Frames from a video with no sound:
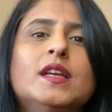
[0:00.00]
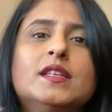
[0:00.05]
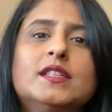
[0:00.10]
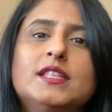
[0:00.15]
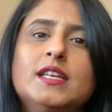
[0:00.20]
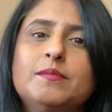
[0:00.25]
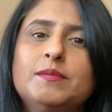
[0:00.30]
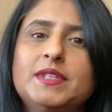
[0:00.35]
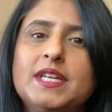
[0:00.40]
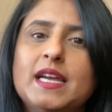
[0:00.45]

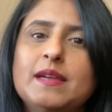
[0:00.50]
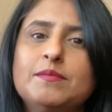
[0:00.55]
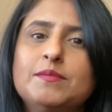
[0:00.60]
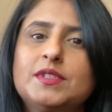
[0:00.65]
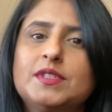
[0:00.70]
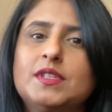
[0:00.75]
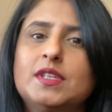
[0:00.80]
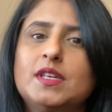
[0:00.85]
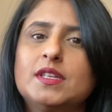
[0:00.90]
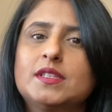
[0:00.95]

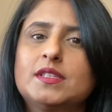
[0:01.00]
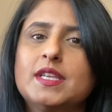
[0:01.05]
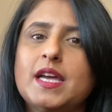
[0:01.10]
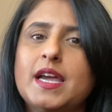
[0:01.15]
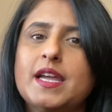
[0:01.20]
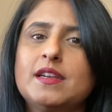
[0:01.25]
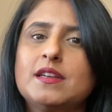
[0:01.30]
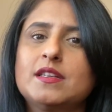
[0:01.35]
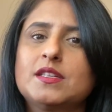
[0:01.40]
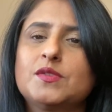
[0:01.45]
Sometimes the
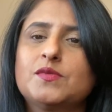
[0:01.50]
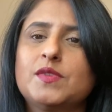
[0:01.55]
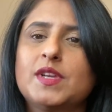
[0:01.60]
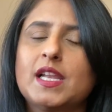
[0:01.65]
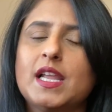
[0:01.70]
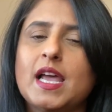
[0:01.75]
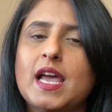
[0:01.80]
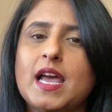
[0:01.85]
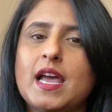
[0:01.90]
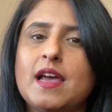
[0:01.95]
signers
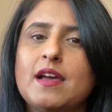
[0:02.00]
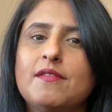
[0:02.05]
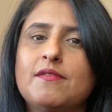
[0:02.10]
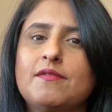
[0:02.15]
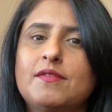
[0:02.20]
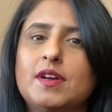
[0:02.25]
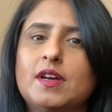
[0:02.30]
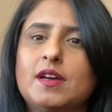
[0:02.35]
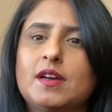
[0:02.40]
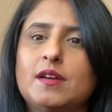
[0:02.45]
will
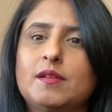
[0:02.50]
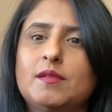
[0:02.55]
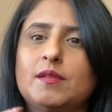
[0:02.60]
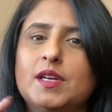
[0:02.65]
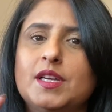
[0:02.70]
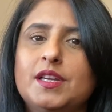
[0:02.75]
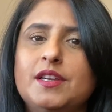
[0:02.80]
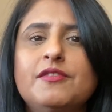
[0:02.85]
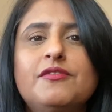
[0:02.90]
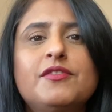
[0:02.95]
have
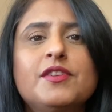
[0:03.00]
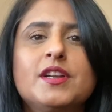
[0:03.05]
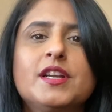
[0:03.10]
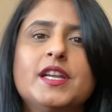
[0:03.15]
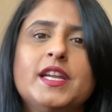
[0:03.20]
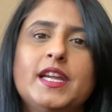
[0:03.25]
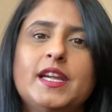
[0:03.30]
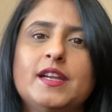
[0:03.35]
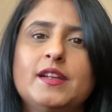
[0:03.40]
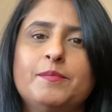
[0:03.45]
a different
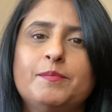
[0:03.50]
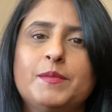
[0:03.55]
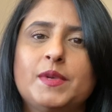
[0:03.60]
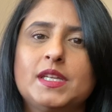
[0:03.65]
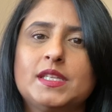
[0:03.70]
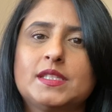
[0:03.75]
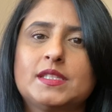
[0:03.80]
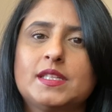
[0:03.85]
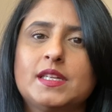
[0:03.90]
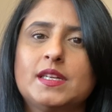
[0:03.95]
name
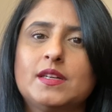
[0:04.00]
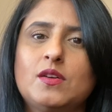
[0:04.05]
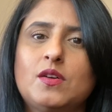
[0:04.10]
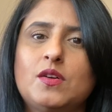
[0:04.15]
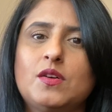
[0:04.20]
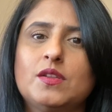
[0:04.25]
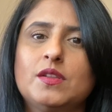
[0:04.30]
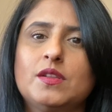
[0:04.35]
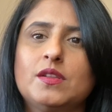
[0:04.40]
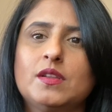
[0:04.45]
listed
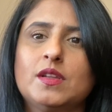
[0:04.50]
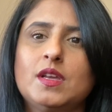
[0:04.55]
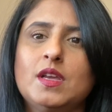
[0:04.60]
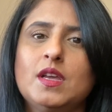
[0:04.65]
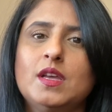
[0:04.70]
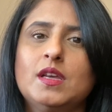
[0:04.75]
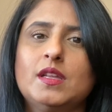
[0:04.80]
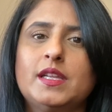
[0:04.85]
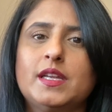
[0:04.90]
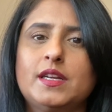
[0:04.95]
on
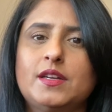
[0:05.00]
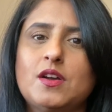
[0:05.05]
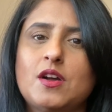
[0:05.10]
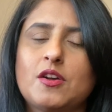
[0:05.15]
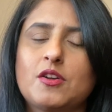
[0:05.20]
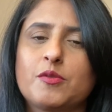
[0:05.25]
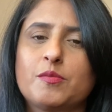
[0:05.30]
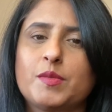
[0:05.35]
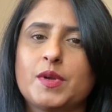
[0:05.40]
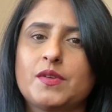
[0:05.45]
their
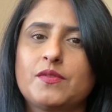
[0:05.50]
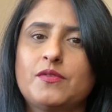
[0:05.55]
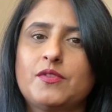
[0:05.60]
document.